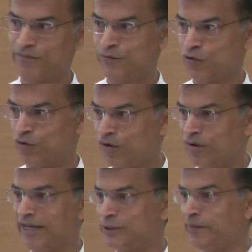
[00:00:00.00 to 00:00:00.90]
So
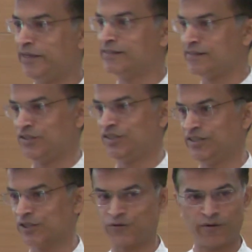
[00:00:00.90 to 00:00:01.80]
all experienced
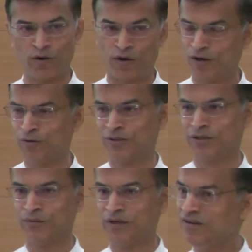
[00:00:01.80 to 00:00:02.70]
engineers from all over
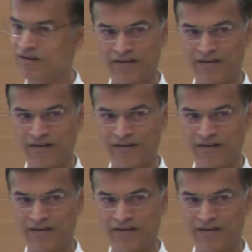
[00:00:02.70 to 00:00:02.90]
the world,